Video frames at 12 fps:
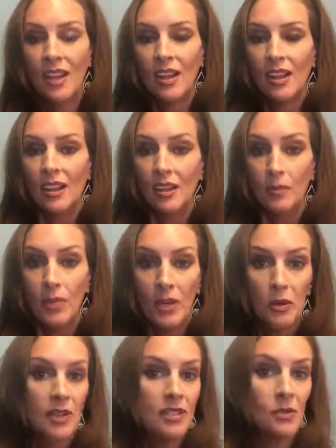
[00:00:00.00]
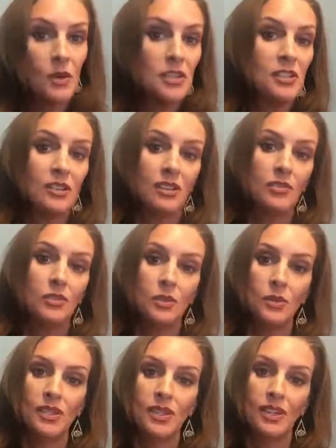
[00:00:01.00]
ubiquitous question of, do we
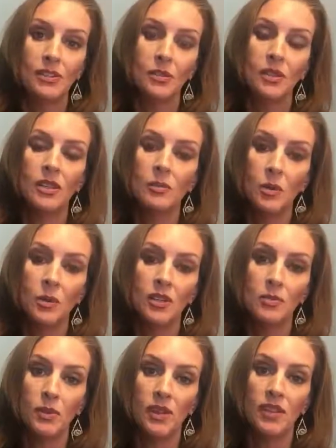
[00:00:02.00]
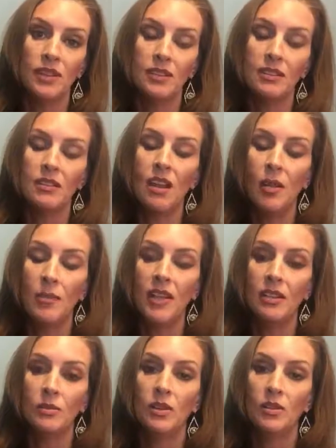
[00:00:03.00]
take Trillium OHP? It's not because
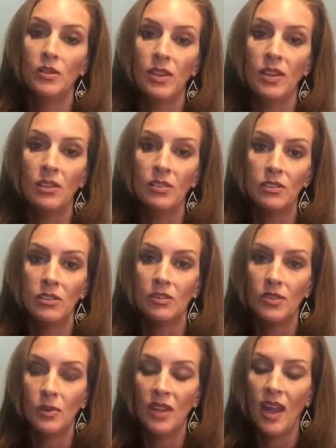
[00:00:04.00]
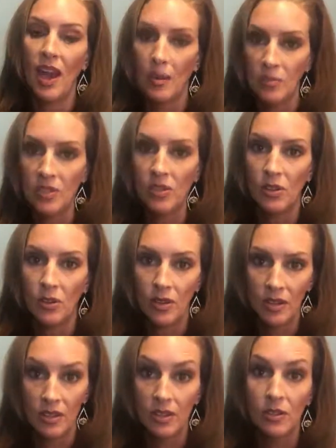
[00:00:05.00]
we don't think you deserve it. We absolutely
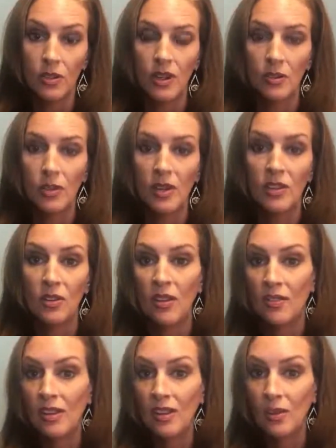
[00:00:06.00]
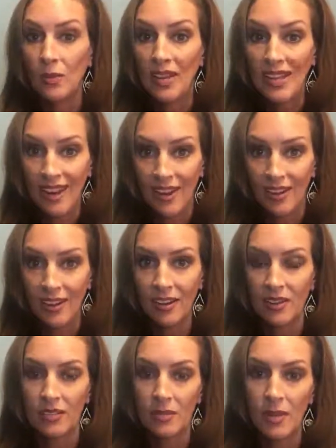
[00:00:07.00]
do, and we do everything we can here
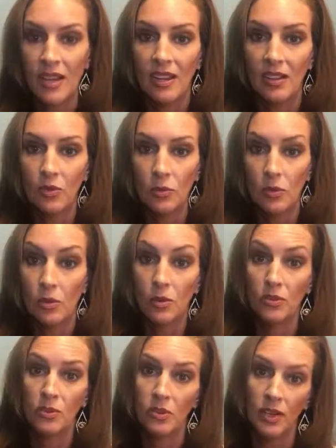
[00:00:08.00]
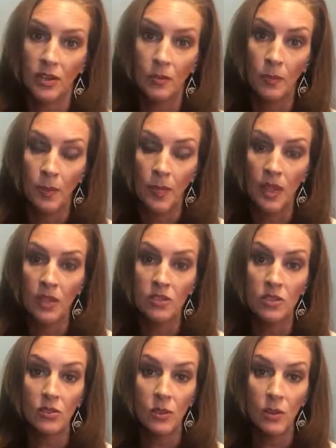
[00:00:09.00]
to make it affordable for you. So if
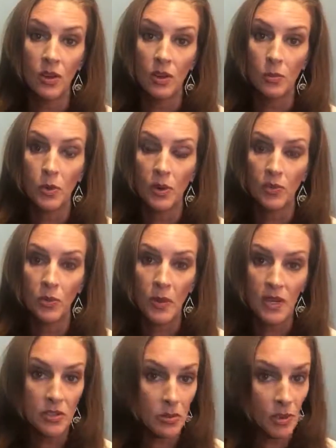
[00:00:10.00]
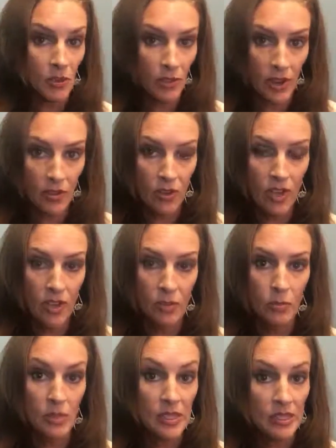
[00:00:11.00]
you want to know more information about Vital Care,
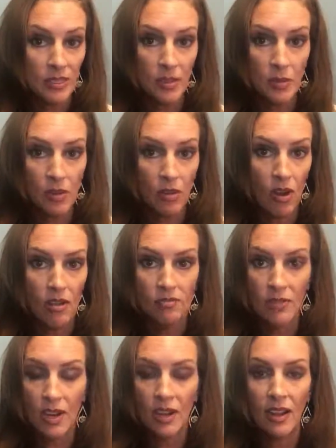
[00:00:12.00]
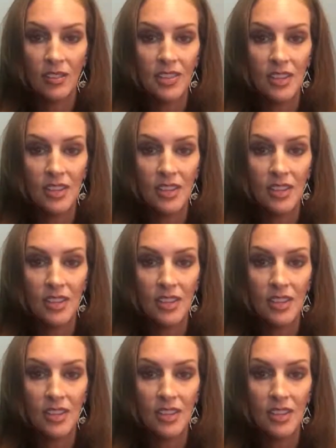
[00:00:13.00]
please give me a call and I'll tell you